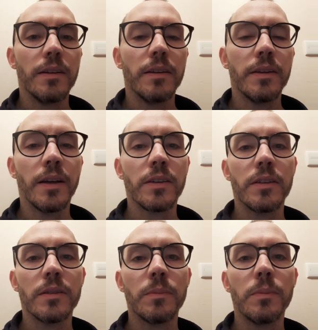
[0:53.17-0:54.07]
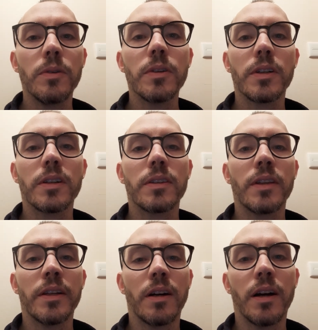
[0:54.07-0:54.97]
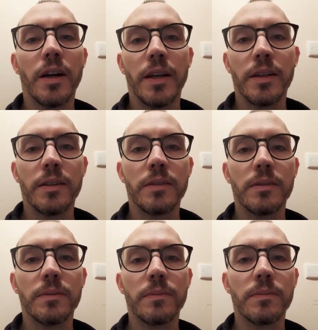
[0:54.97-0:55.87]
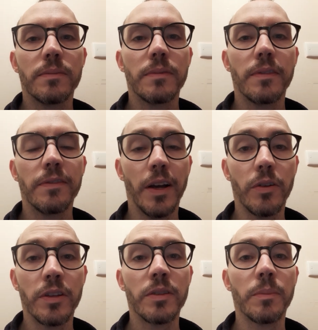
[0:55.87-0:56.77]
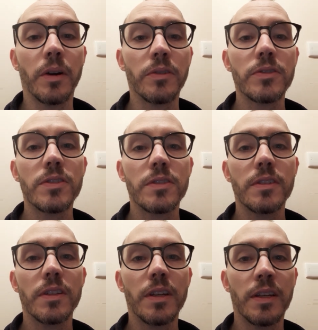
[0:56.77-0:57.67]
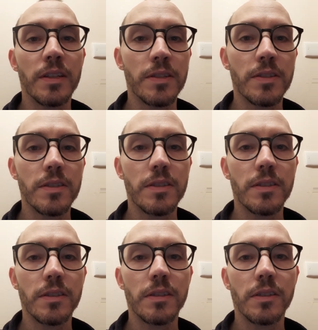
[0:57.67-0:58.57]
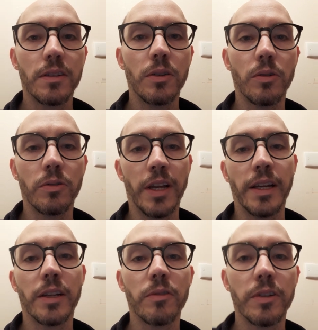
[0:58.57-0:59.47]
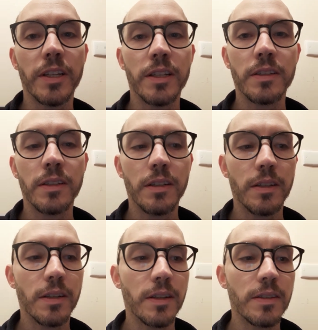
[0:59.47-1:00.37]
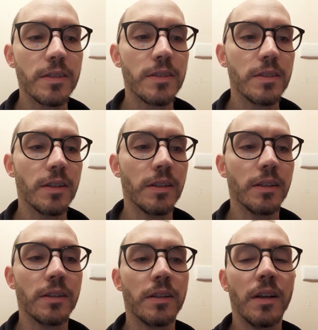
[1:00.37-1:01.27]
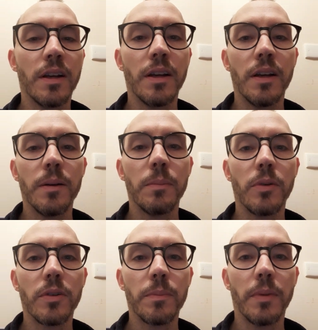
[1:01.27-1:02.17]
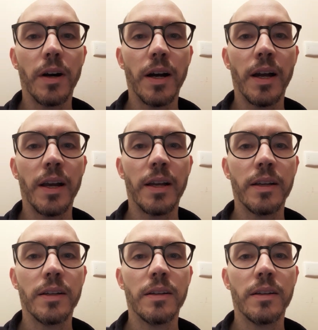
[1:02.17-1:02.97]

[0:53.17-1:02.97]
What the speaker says: Now, the book that I value the most is called Enchiridion. It's a book by